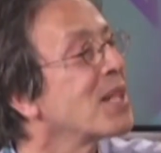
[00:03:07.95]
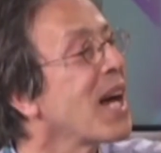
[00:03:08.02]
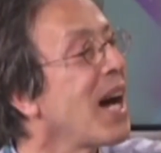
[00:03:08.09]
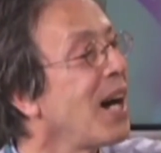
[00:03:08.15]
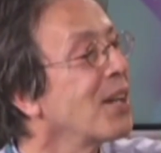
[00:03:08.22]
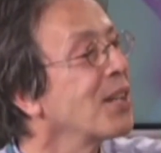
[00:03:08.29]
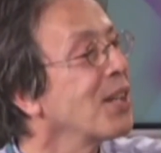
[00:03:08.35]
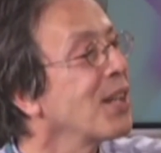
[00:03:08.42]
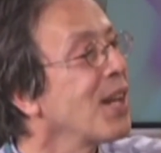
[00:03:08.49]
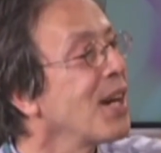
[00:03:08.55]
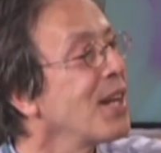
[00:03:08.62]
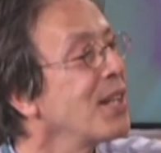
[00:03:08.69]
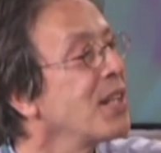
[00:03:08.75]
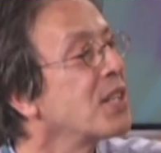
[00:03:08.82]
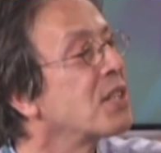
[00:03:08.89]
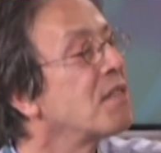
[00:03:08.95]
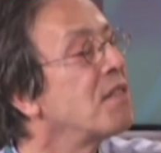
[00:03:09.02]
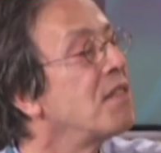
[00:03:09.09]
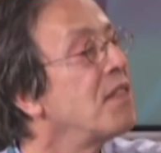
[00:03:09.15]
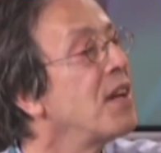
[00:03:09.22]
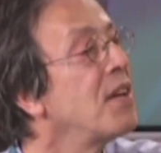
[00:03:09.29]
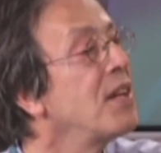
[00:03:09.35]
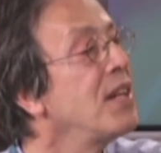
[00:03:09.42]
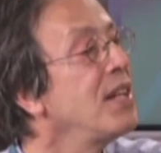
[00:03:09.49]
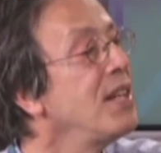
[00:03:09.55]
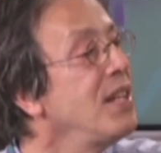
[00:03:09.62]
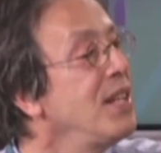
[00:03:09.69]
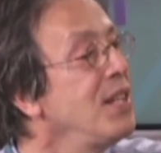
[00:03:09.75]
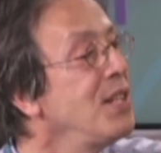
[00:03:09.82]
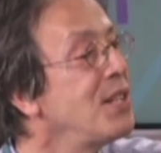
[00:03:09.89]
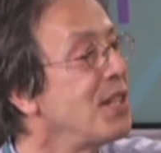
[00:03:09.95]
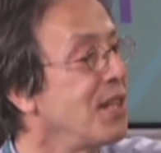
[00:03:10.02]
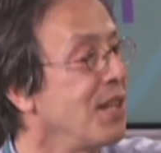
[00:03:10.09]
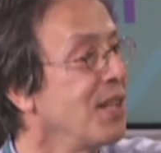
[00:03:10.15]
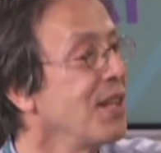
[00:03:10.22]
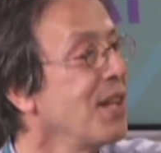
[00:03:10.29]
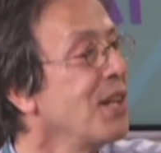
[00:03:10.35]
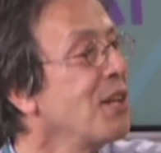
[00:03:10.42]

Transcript: alkaline, it's very easy